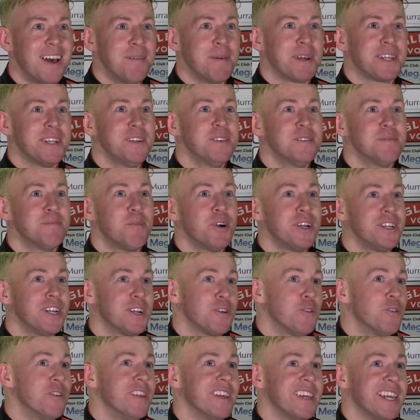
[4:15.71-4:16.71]
I'm a Greenock boy
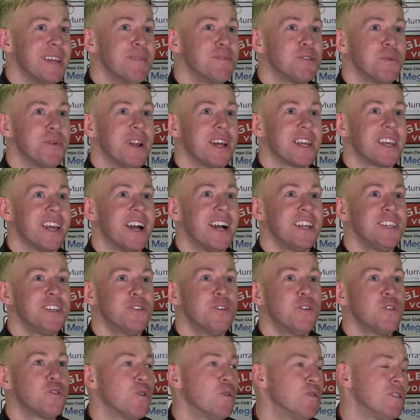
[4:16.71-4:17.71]
and I go to the games when I can,
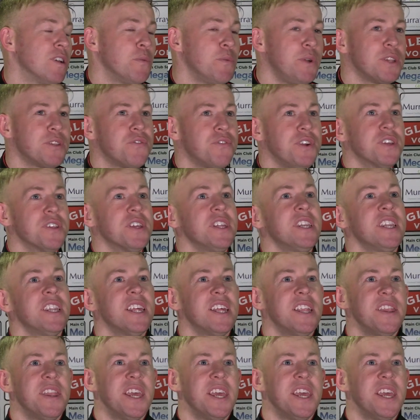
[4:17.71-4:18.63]
you know. So it's a weird feeling